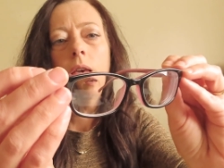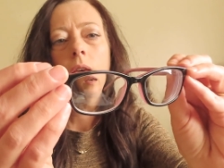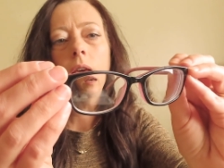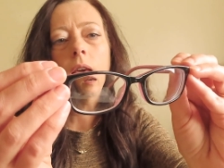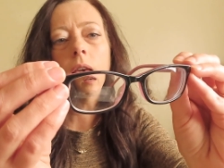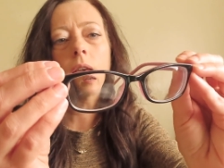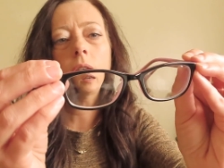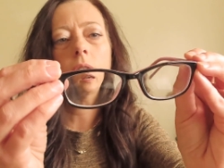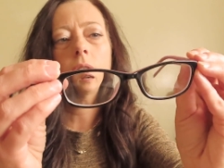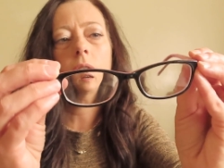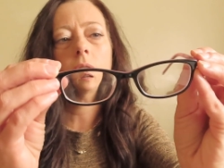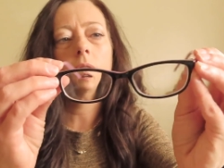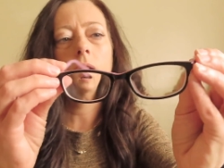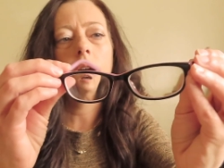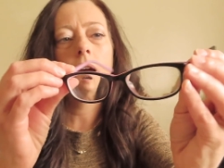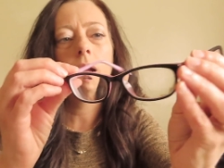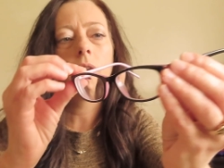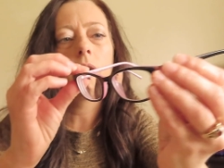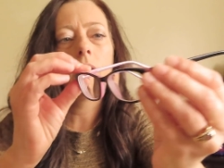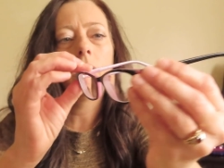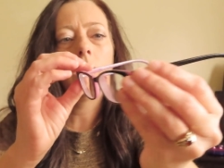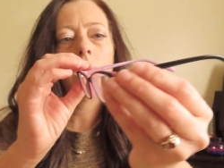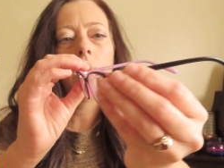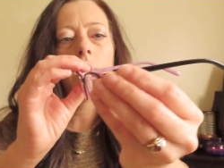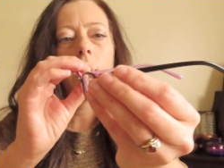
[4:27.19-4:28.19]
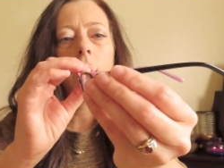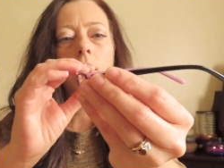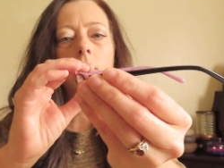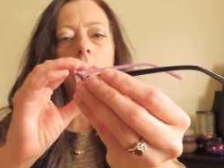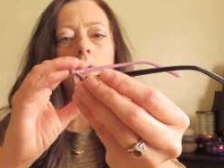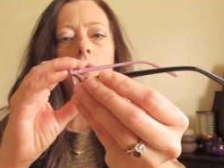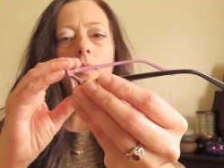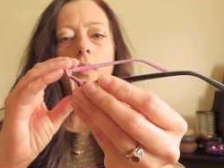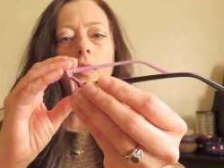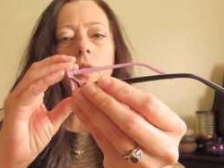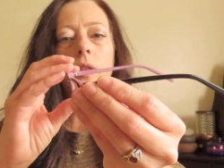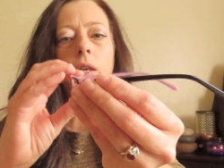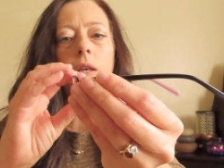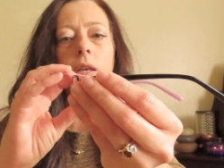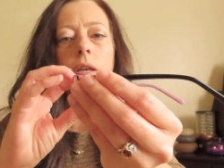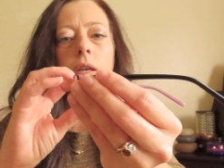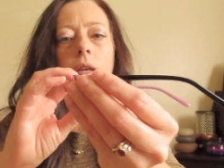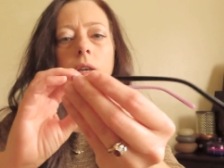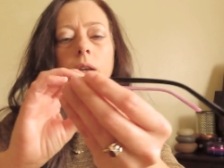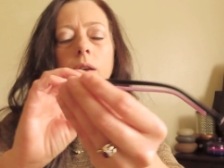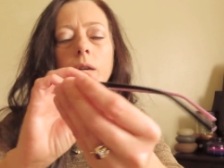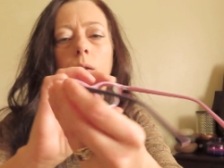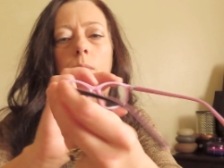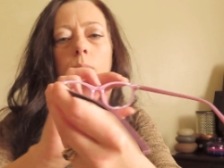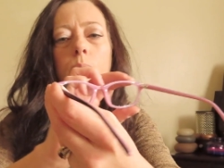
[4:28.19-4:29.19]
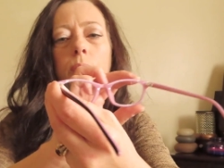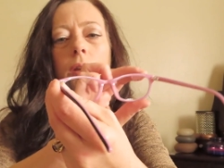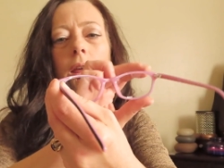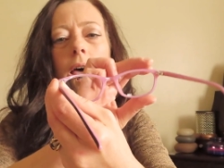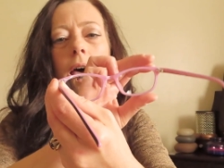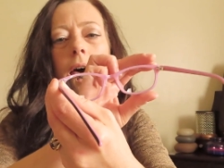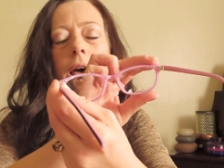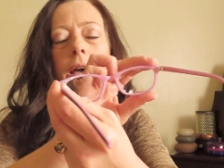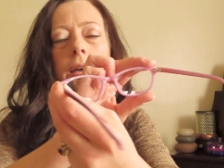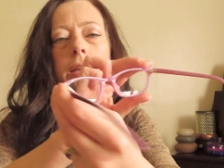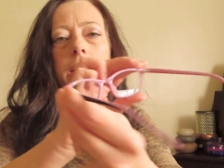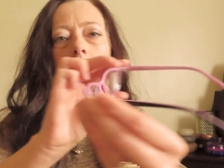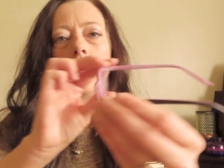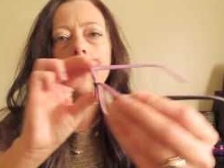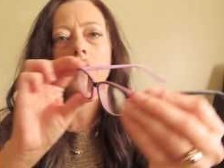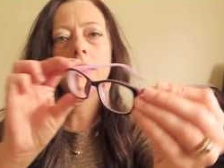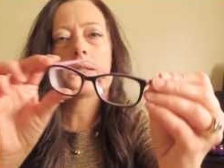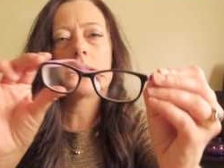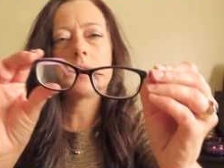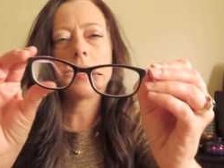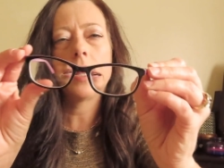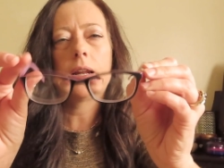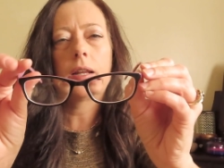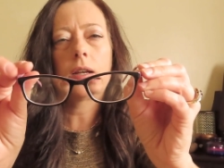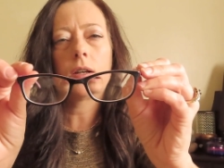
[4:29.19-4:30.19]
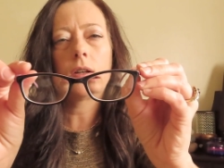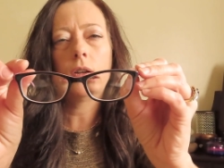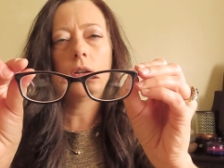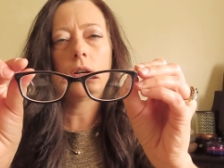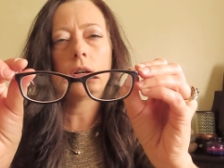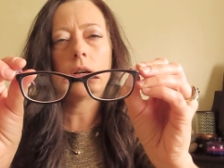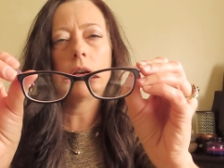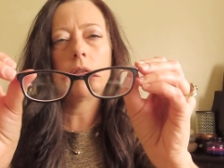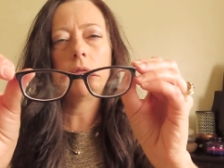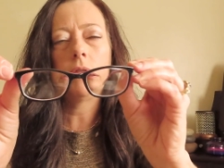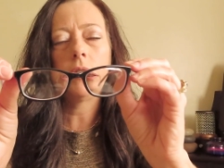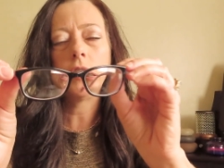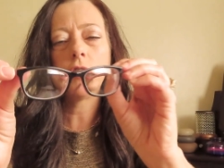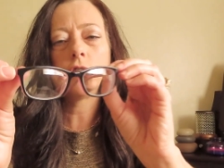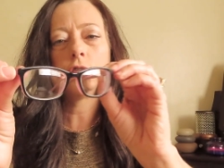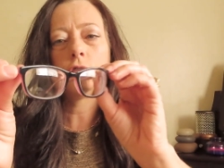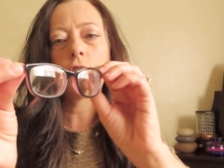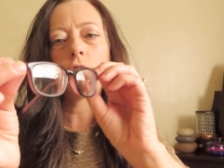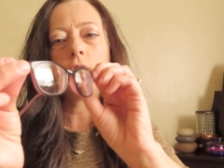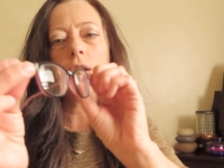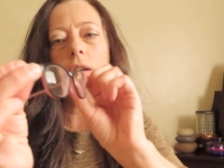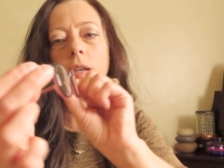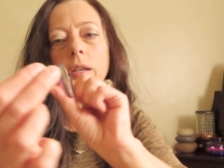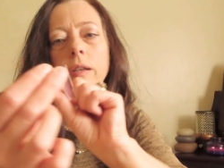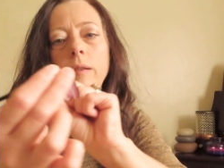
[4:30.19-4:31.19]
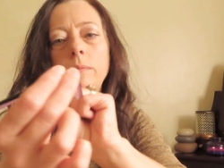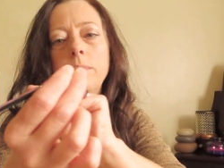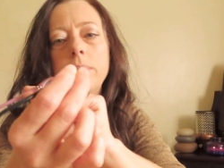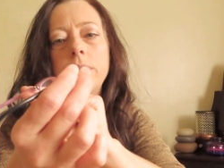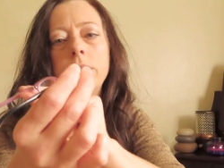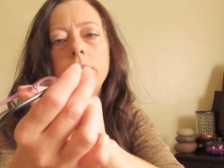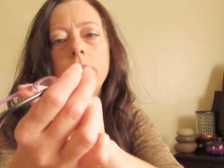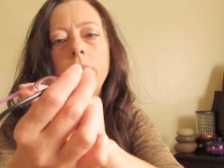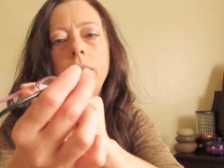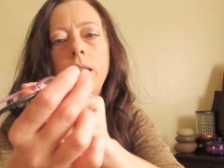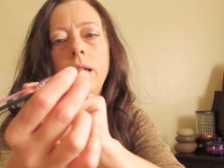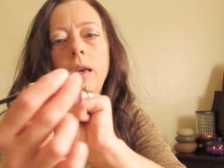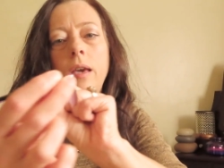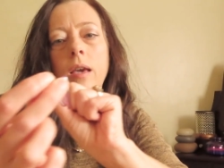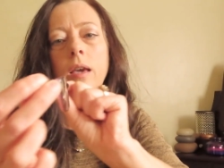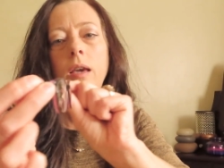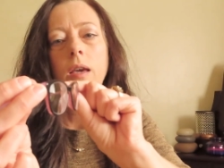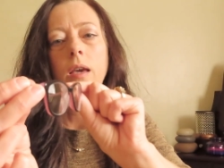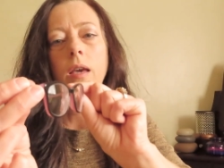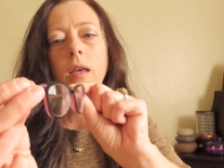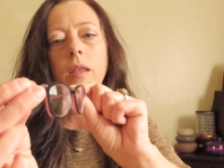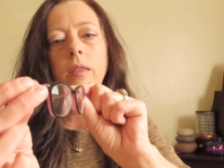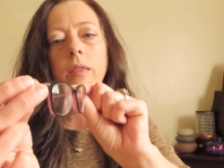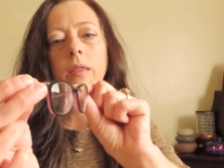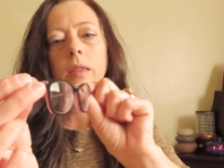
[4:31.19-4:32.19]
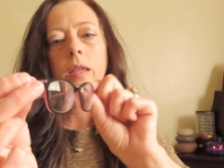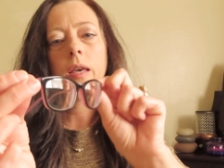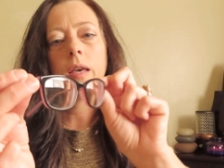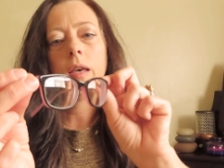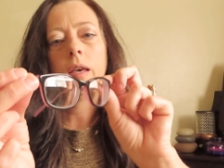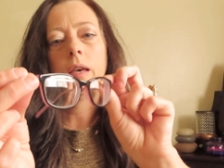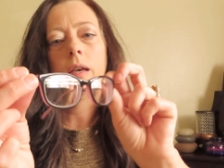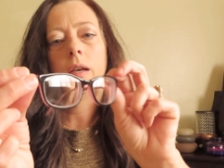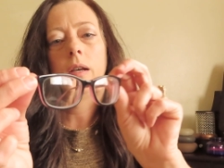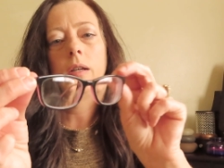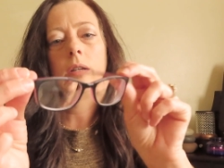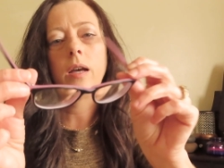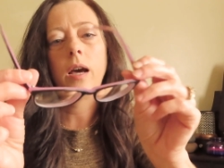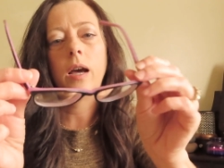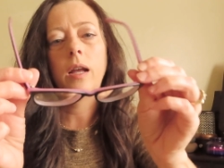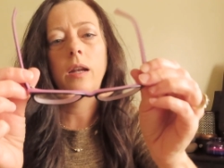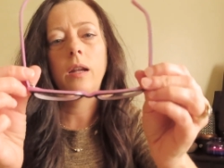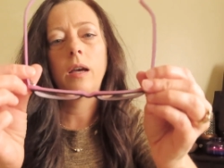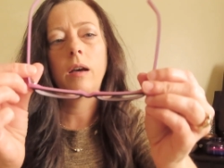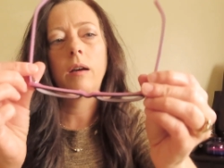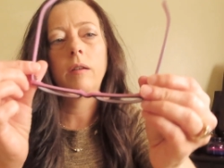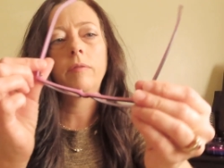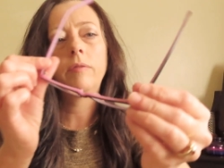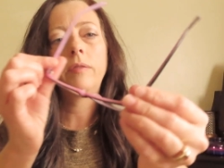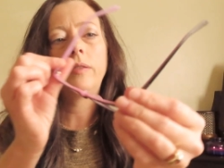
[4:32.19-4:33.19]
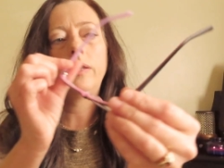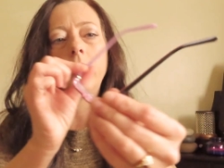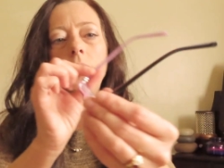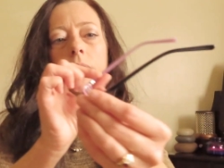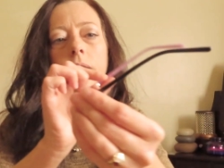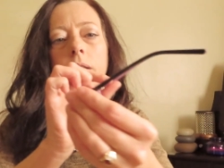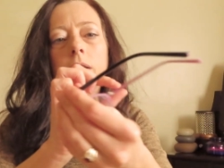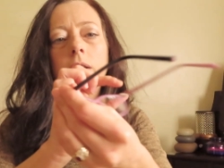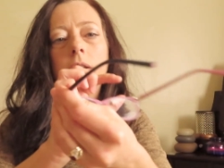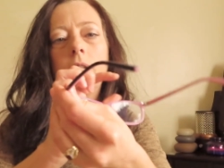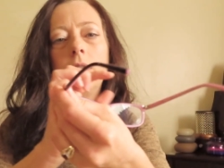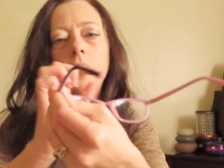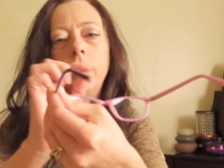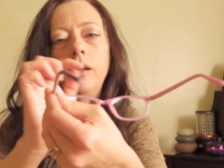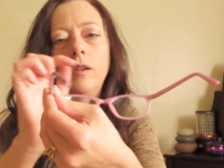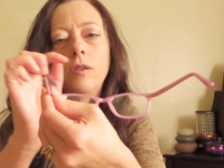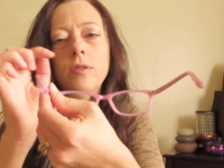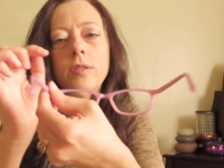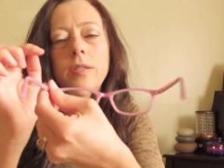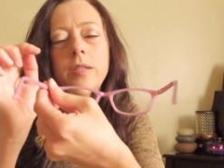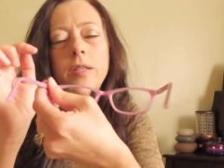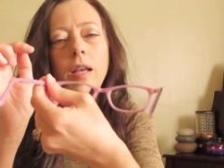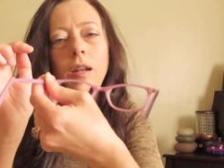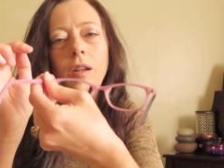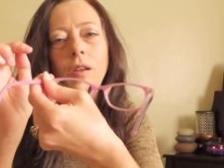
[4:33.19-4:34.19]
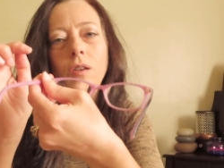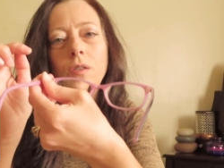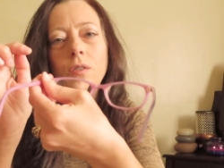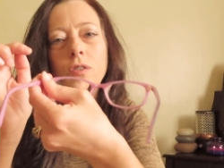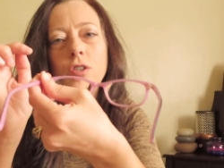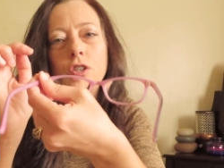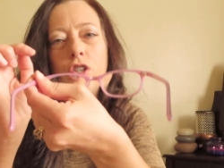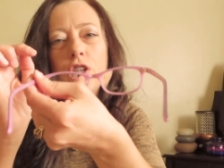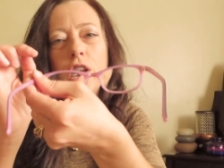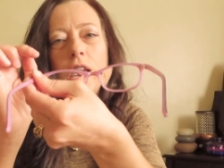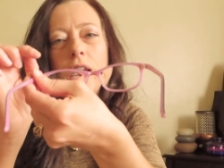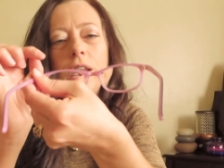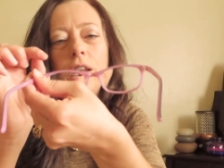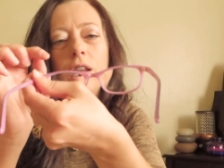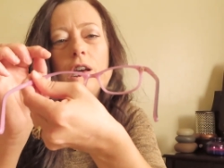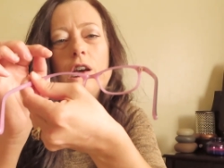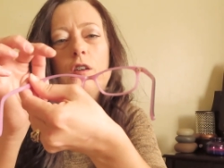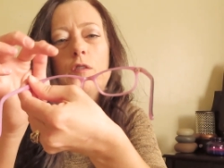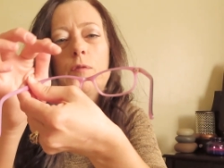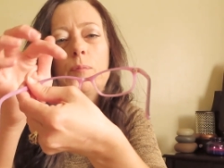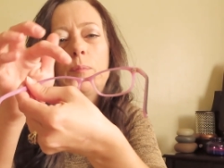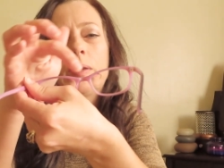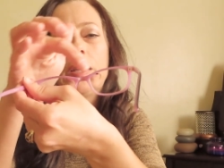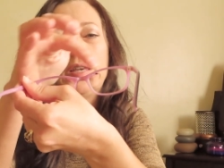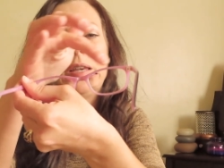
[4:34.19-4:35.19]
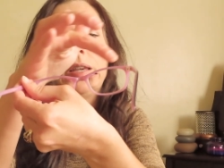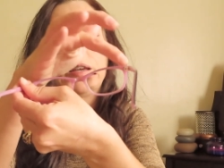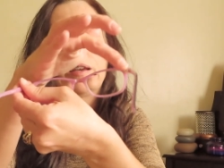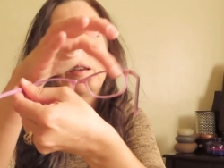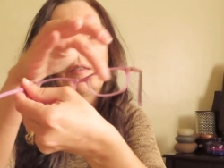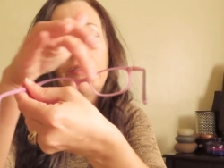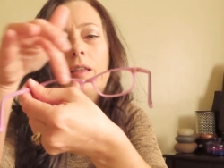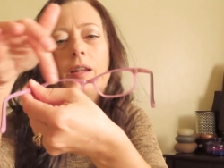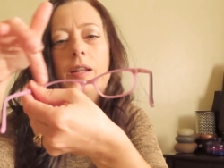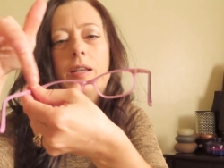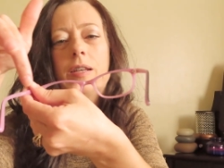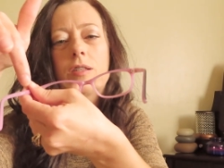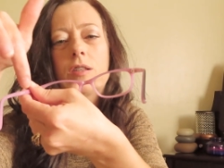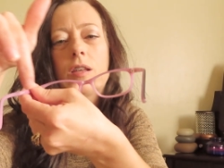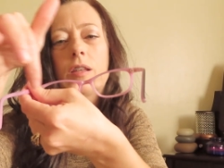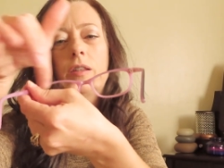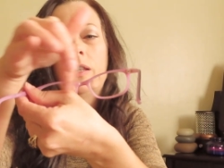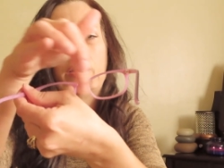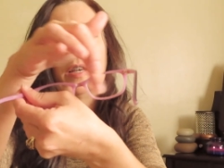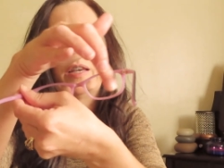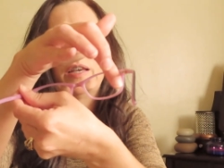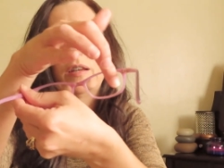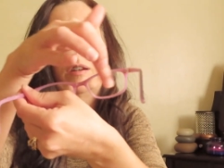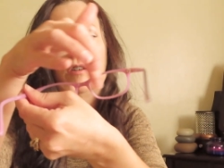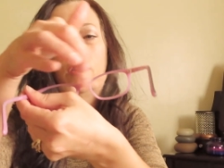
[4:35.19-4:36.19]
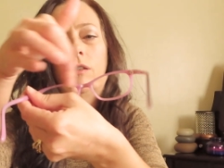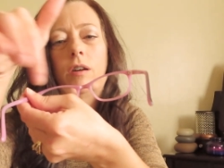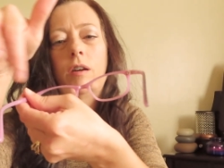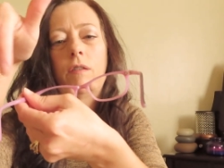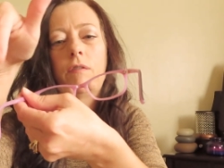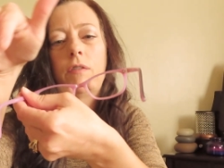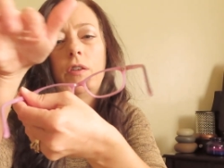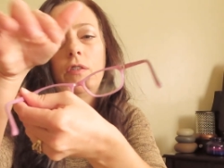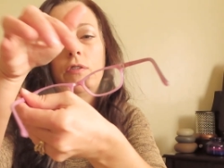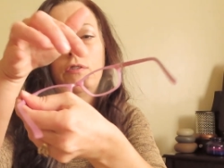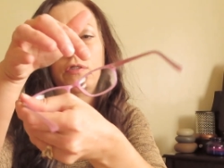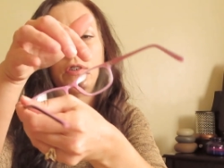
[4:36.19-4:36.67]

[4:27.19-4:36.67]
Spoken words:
Again, I love the black aesthetic look of these frames, and then I love the little subtle shade of pink that is on the inner of the